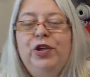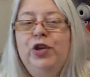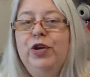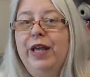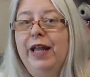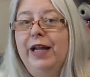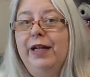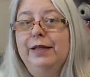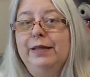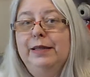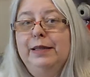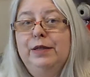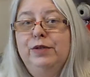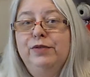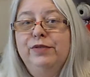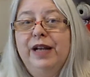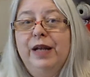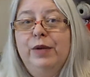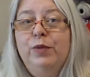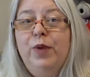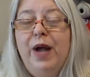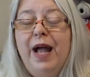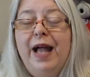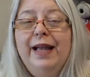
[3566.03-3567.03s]
You get a little
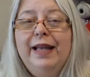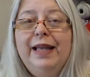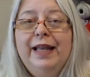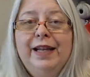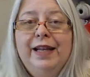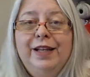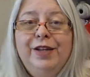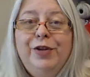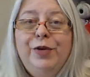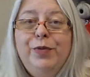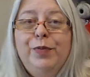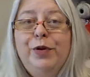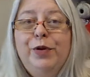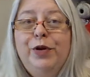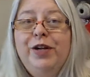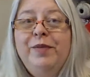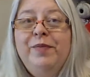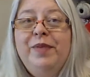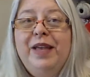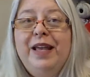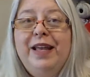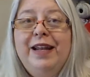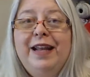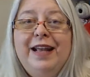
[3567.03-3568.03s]
red wagon and you put
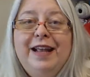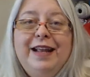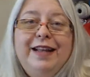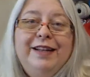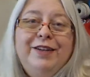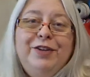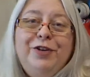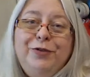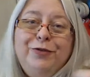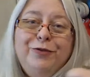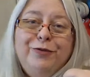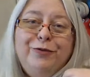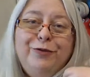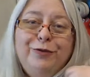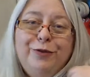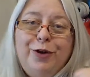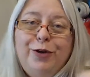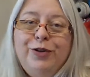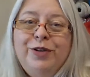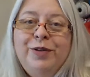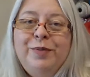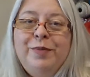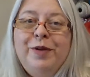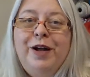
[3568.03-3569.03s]
them in it and you
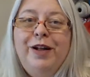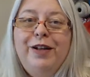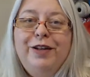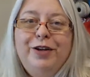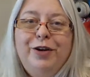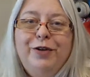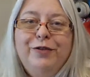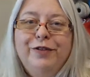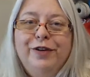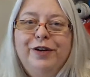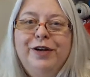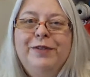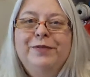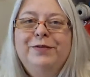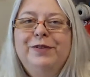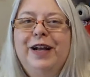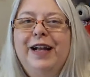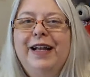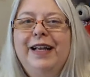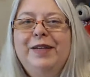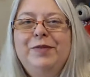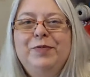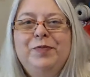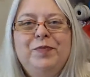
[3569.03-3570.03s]
roll them all over,
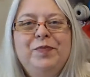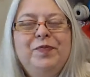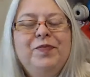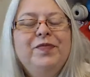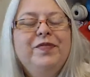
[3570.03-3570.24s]
right?